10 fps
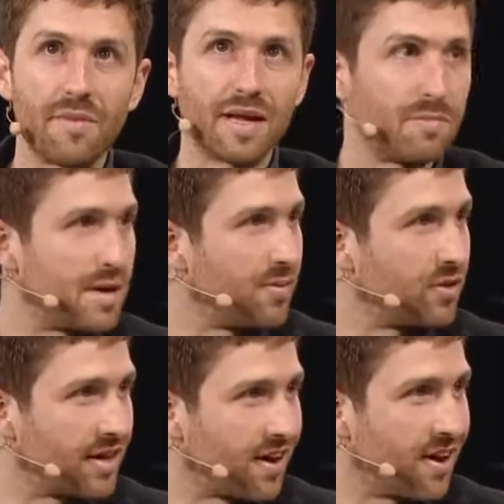many people
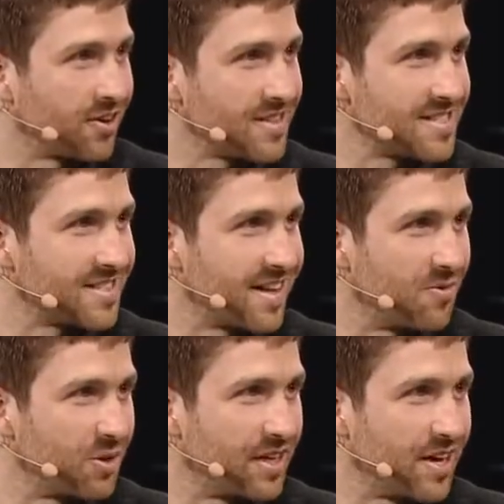in Congress that
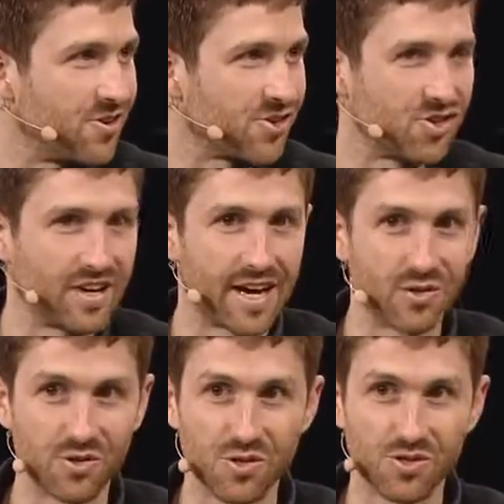really understood how
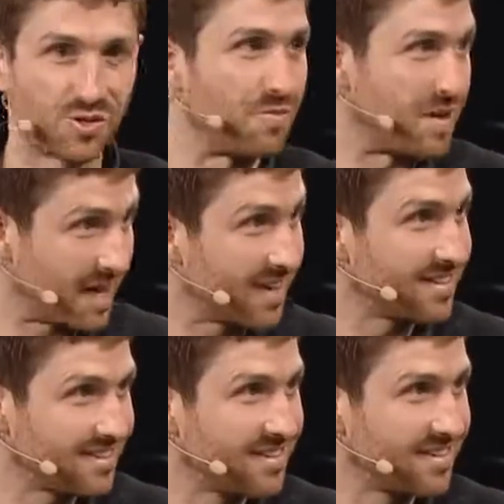social media
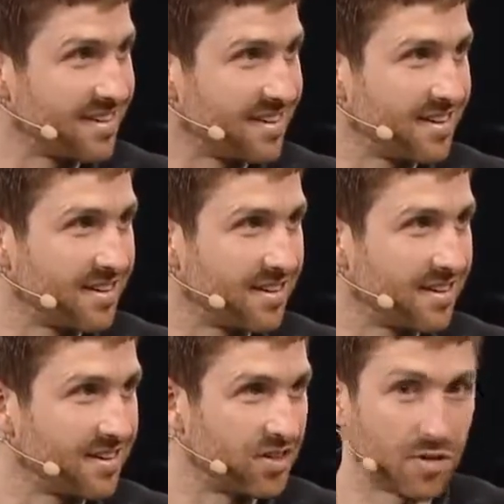
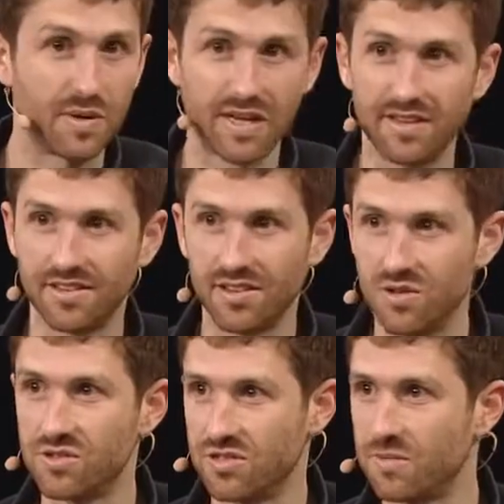could be
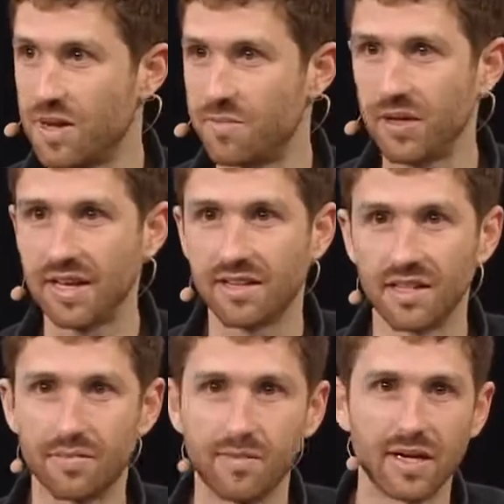used to manipulate the
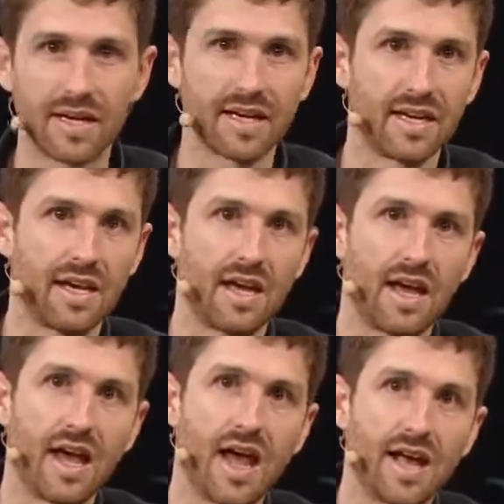public.
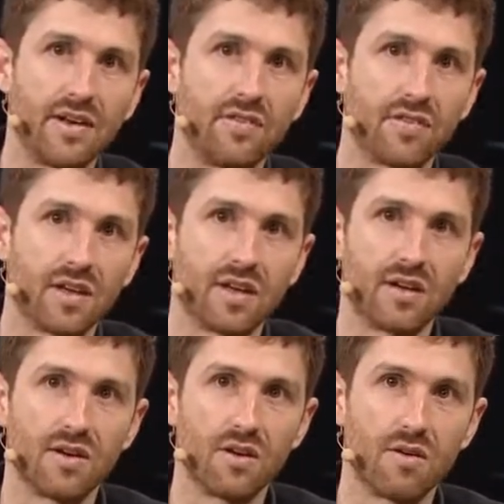And
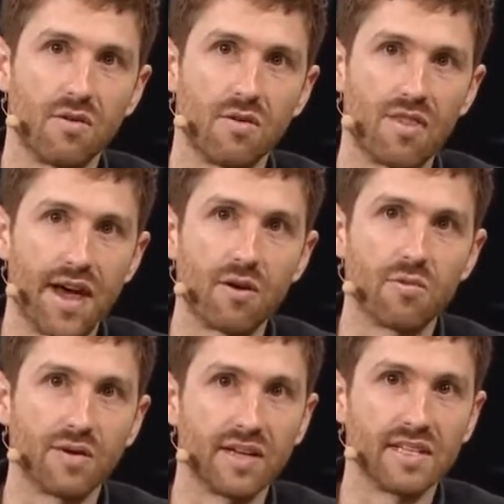that
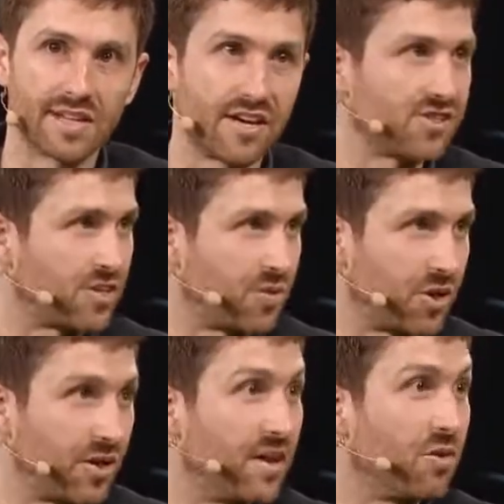realization where
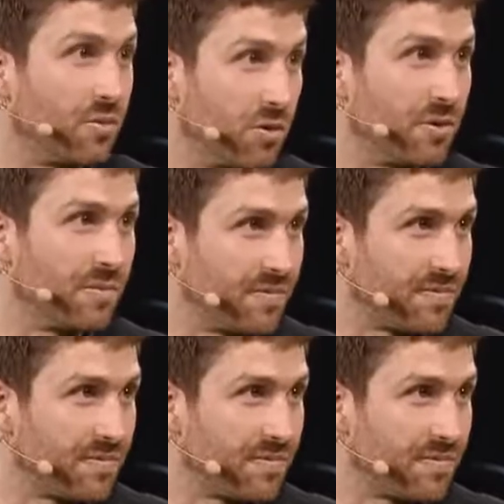you're in the room